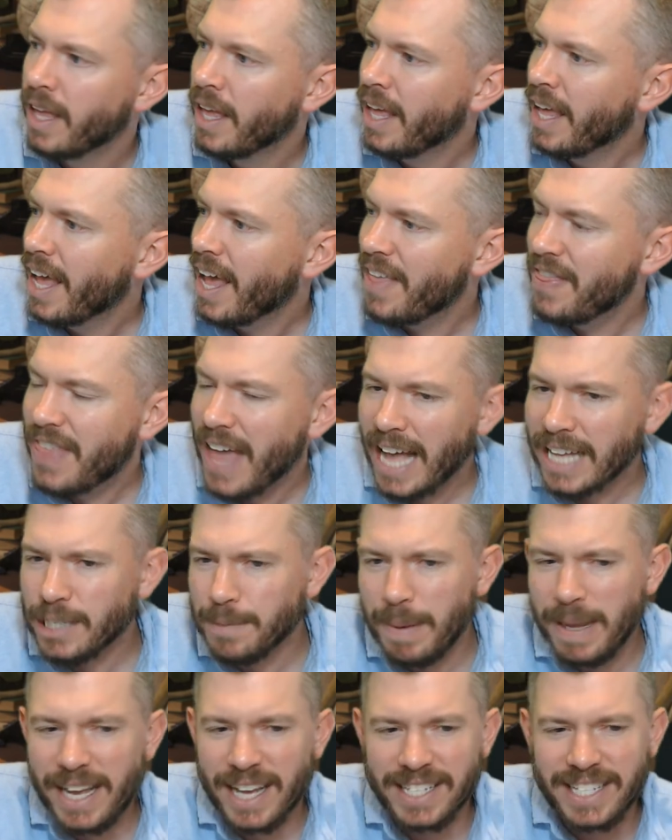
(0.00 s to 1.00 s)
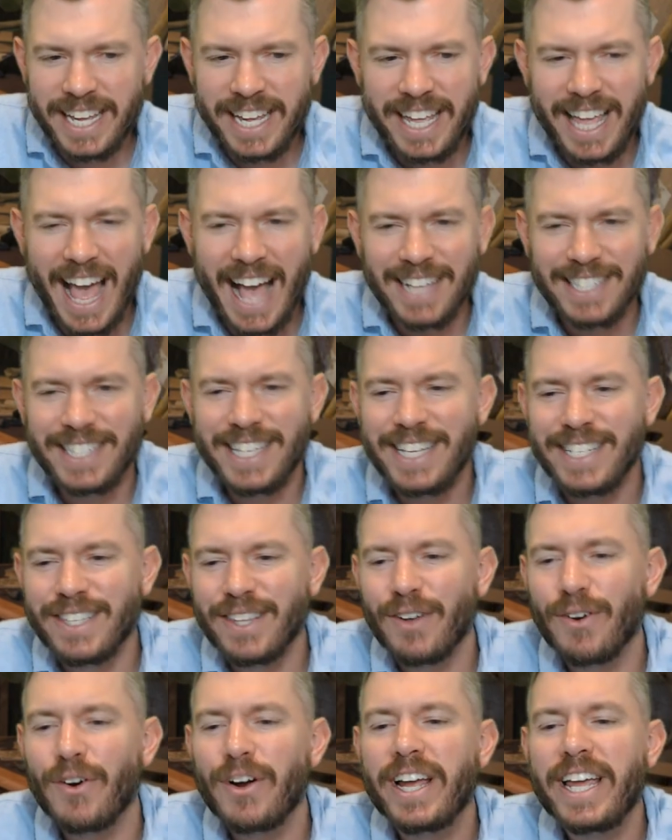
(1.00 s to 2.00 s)
And that's because he has these
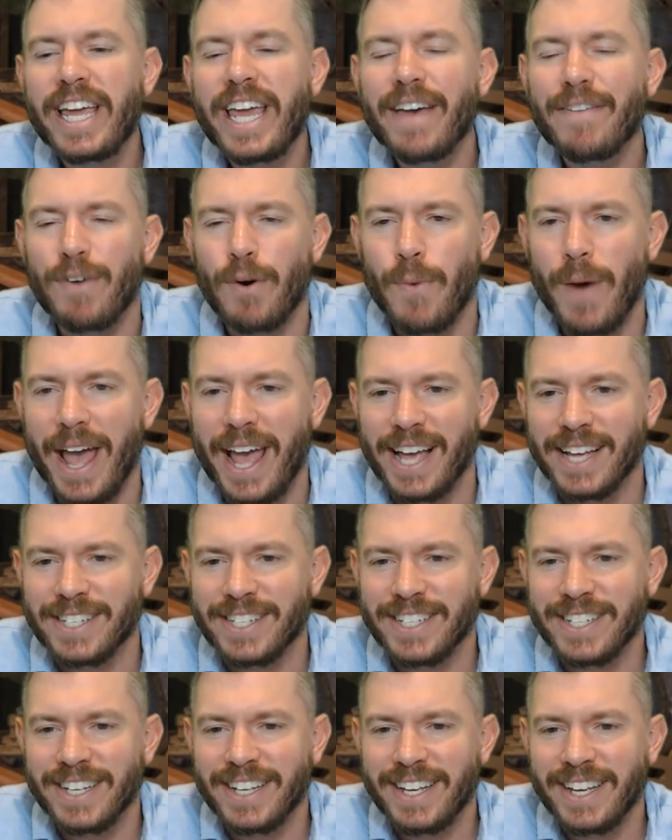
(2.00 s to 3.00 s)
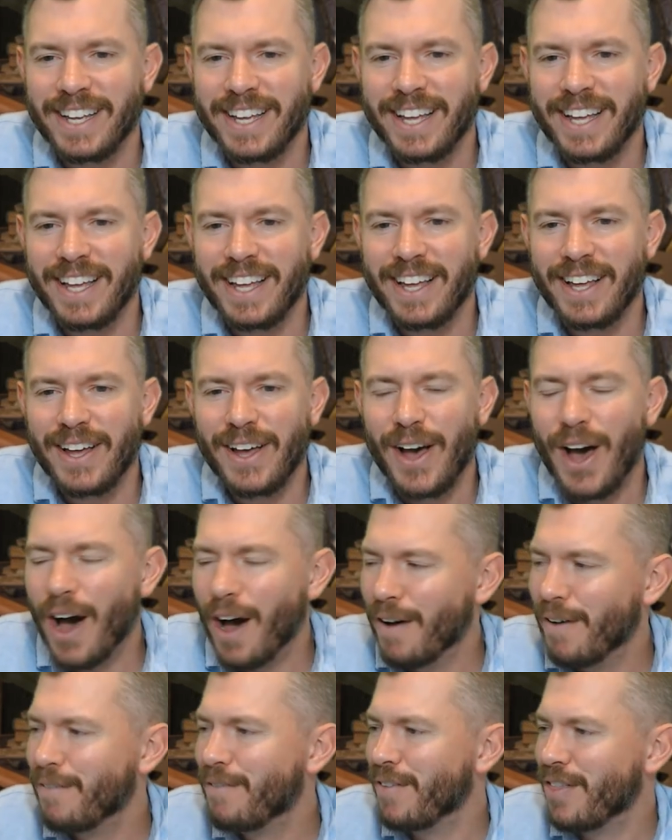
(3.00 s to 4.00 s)
little giveaways
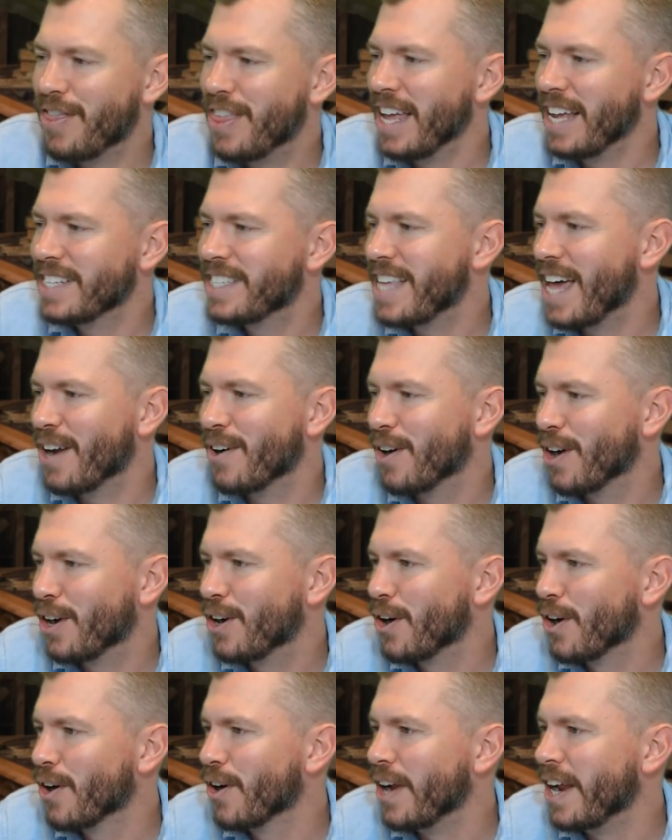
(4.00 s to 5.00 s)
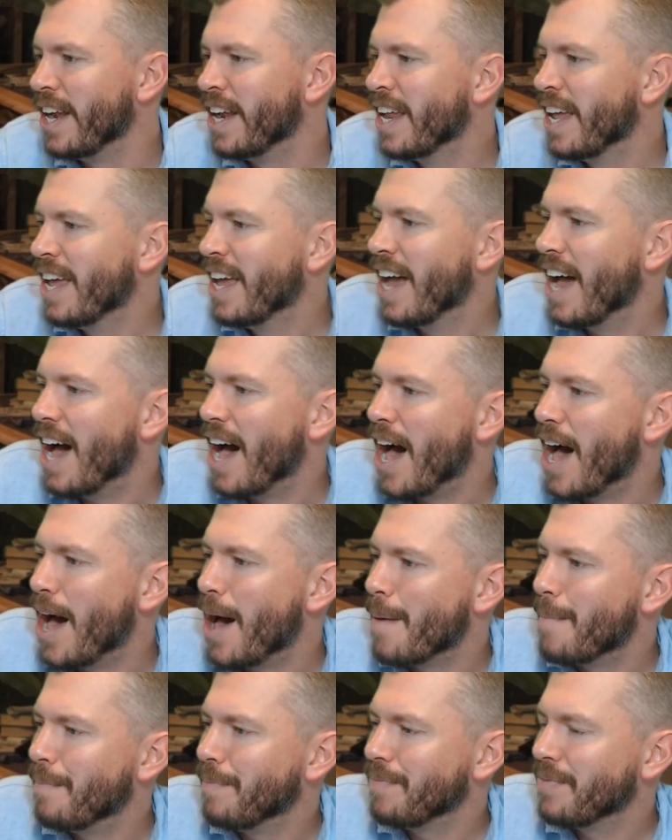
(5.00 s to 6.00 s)
of things that are occurring
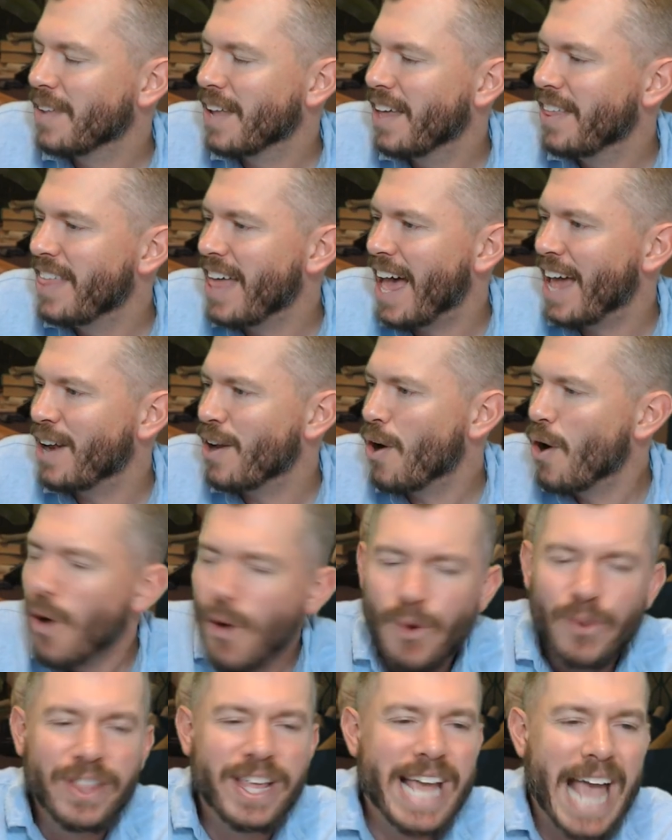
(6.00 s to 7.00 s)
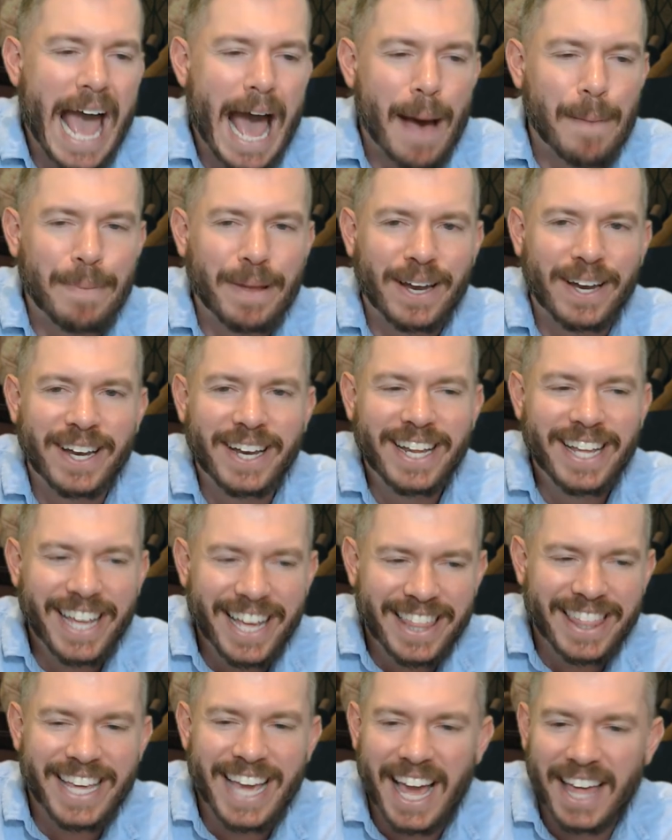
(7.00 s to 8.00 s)
um, that only happen in
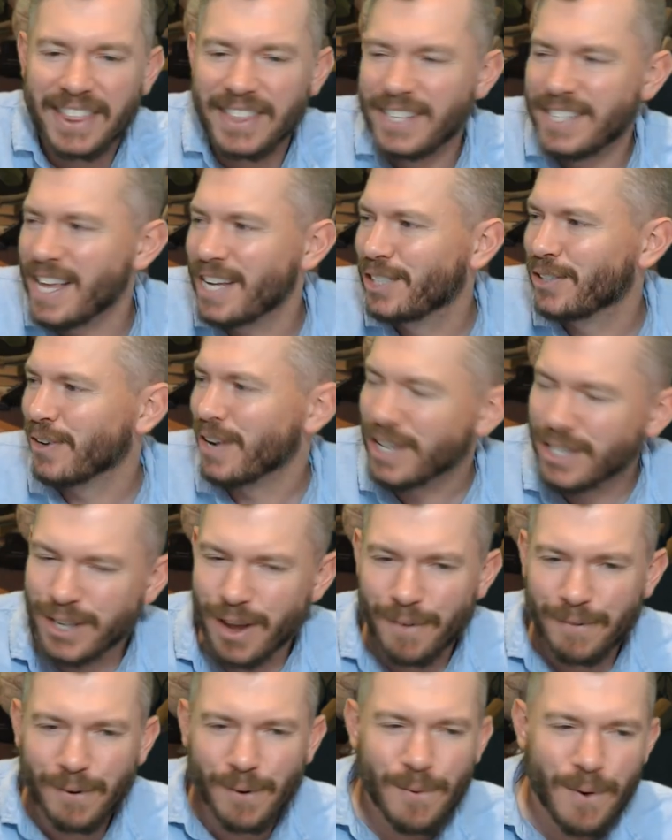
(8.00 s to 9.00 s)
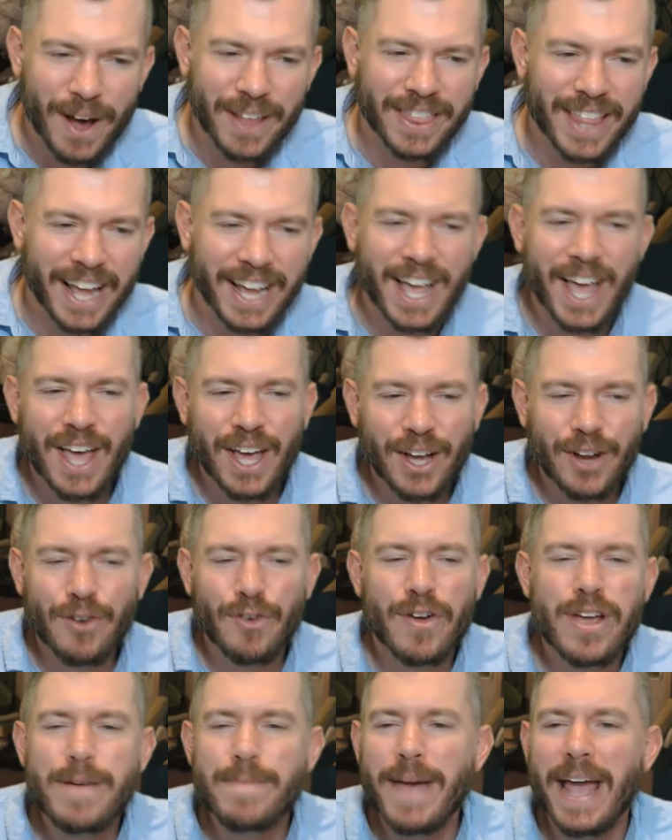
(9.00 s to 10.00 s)
the 8th century. So for one, like
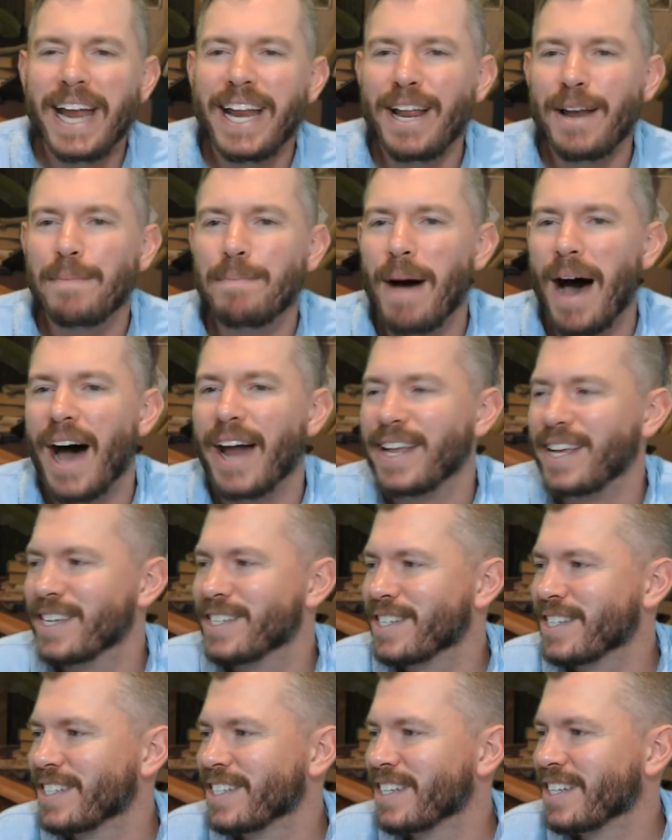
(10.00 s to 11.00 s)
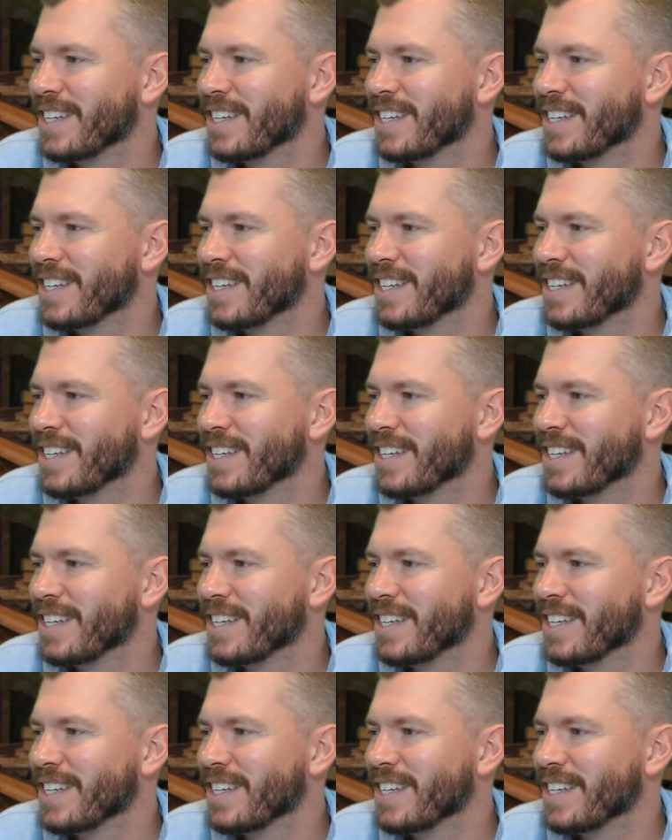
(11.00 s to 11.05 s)
cremating bodies.